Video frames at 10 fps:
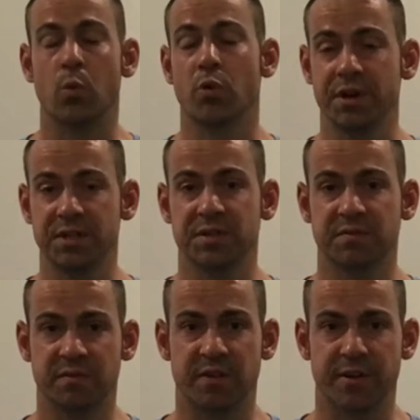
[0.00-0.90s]
What is
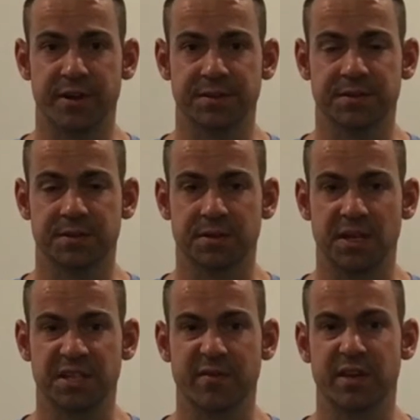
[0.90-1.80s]
variance?
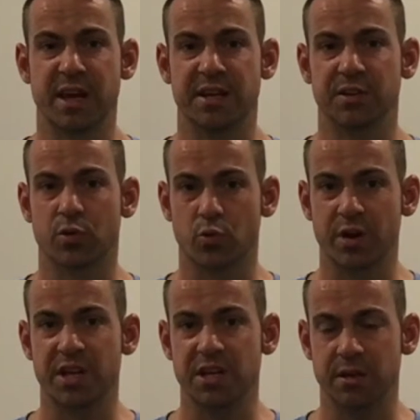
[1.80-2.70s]
It's having a
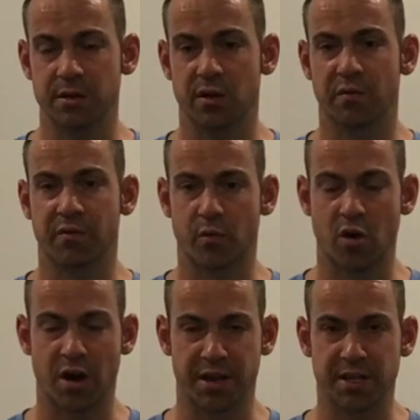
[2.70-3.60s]
degree of
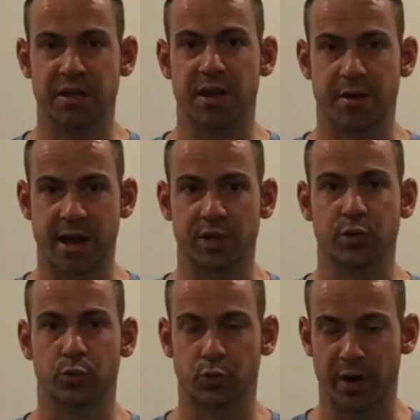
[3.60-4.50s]
variety in our
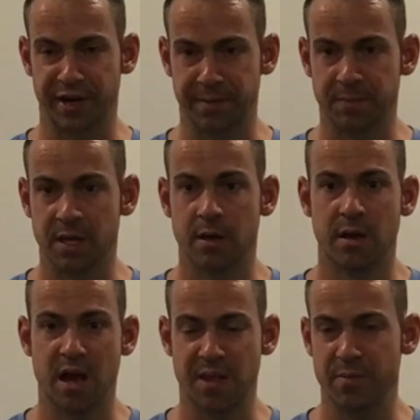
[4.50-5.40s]
actual training.
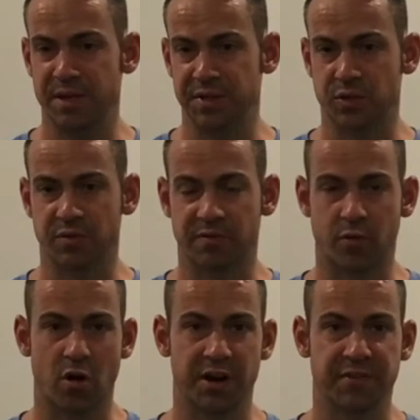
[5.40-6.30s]
And that means
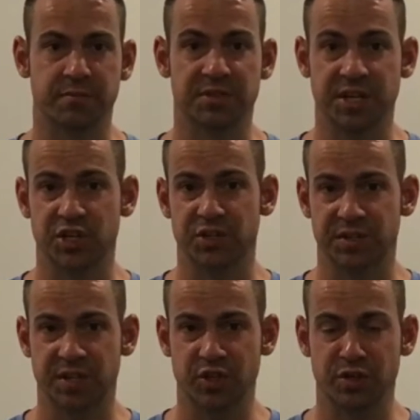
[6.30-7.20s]
variety from session to
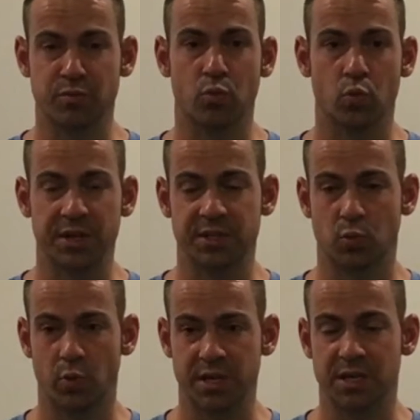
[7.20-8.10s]
session, week to
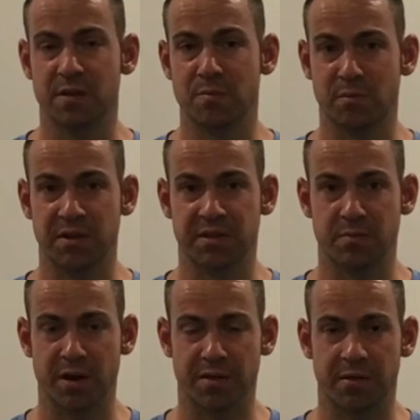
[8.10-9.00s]
week, month to
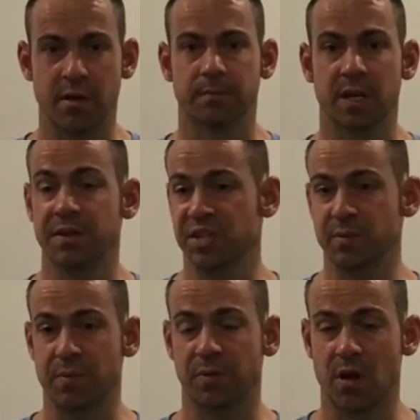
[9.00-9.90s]
month. This can
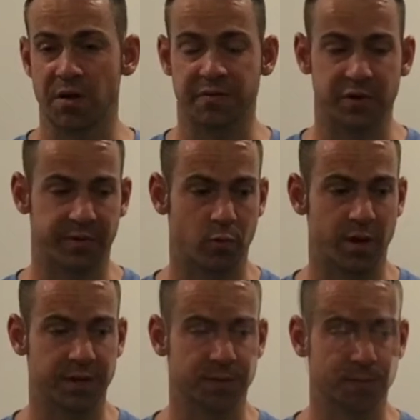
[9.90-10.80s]
be applied a few different
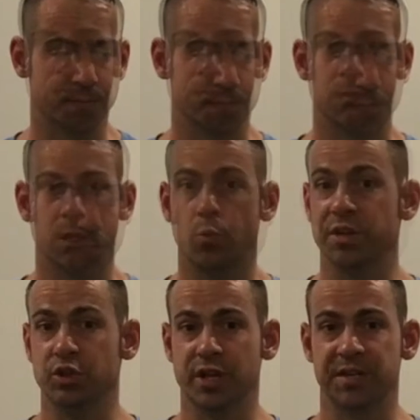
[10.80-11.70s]
ways. We
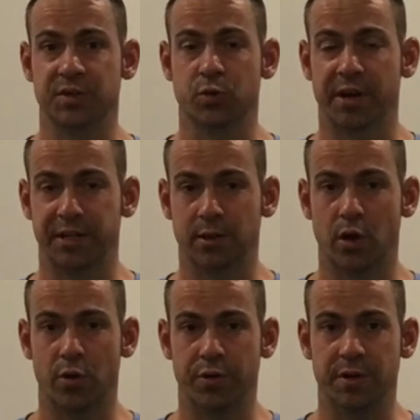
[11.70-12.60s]
can change the training
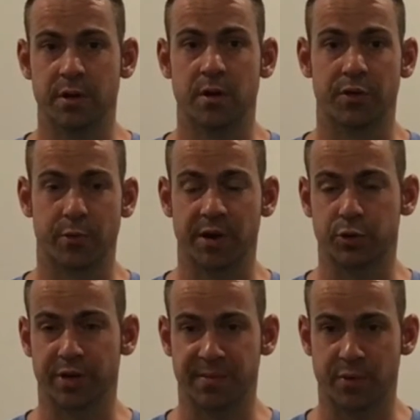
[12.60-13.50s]
load throughout a
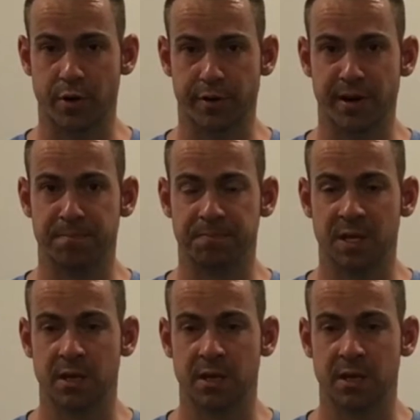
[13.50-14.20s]
training program.